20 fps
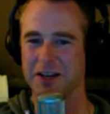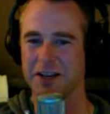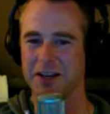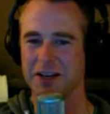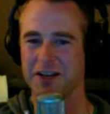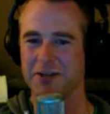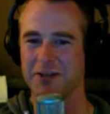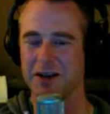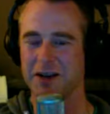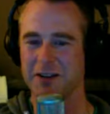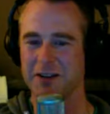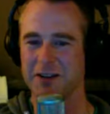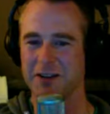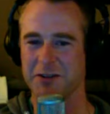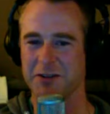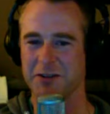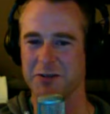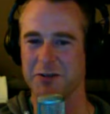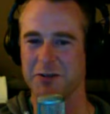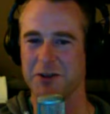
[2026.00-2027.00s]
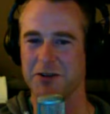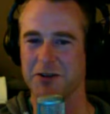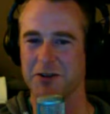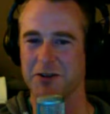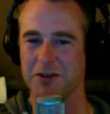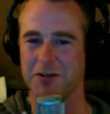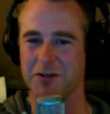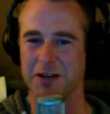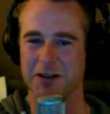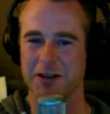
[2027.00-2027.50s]
cut around to the group of
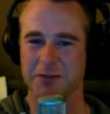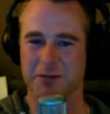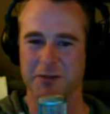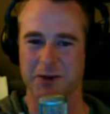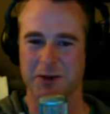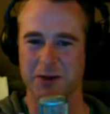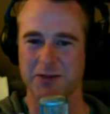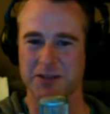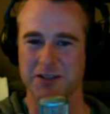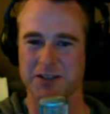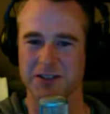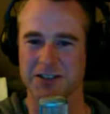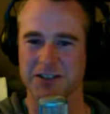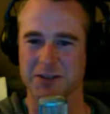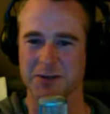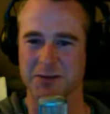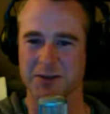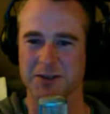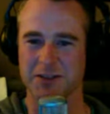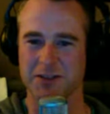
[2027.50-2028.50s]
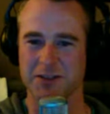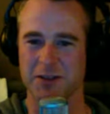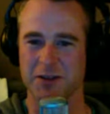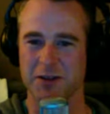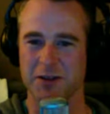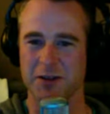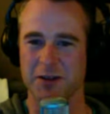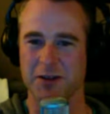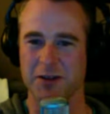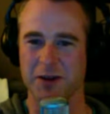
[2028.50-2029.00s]
girls waiting for roses, she was
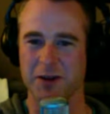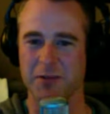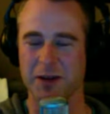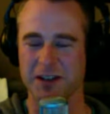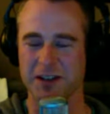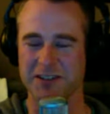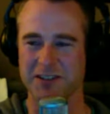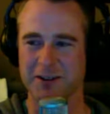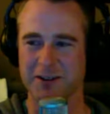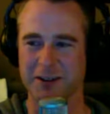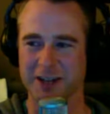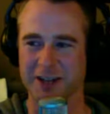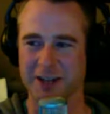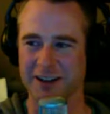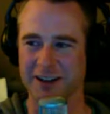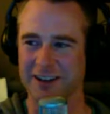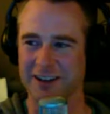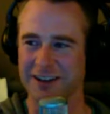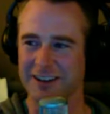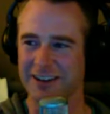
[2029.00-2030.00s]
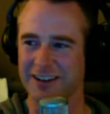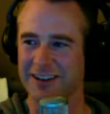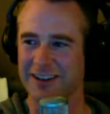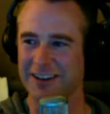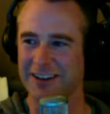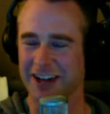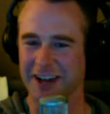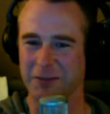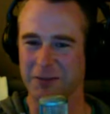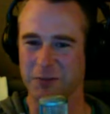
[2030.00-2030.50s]
the best looking
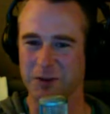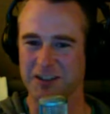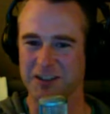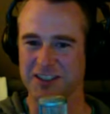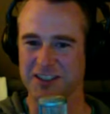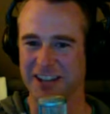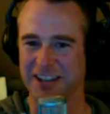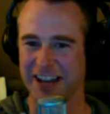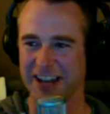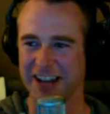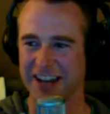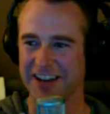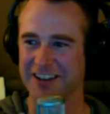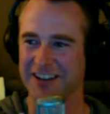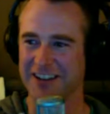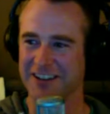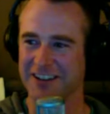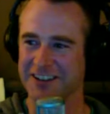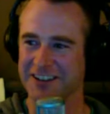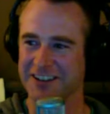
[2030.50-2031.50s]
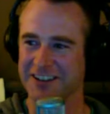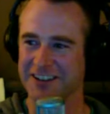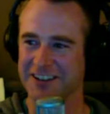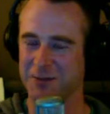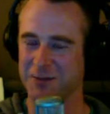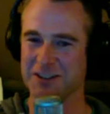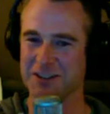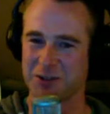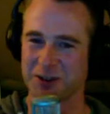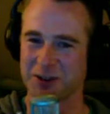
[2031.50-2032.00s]
and was sane. She
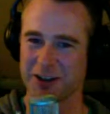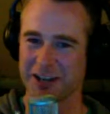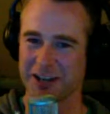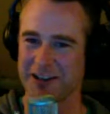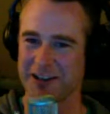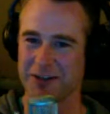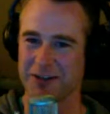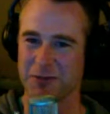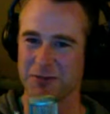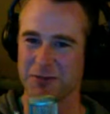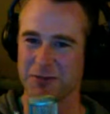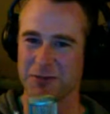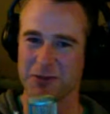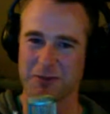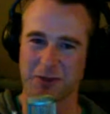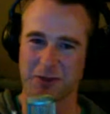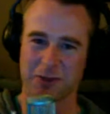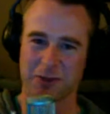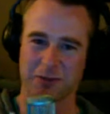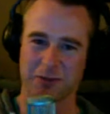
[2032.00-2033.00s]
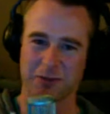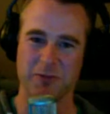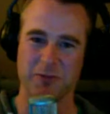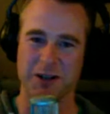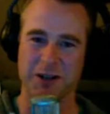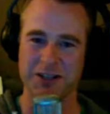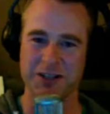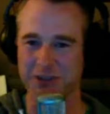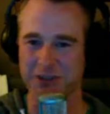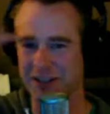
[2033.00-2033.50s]
wasn't drunk, and there were people that were
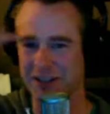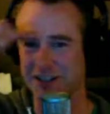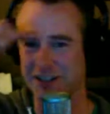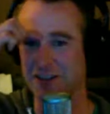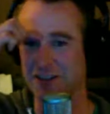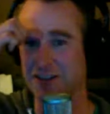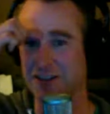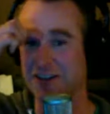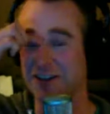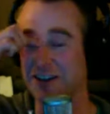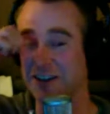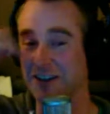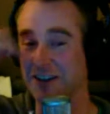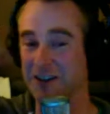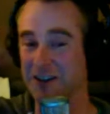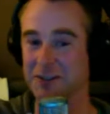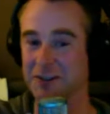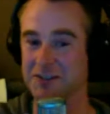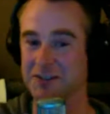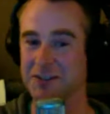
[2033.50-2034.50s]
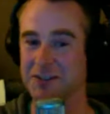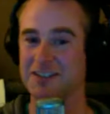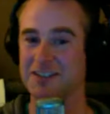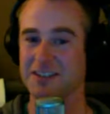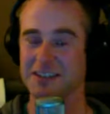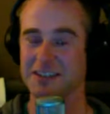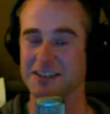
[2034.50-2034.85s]
much crazier than her getting roses.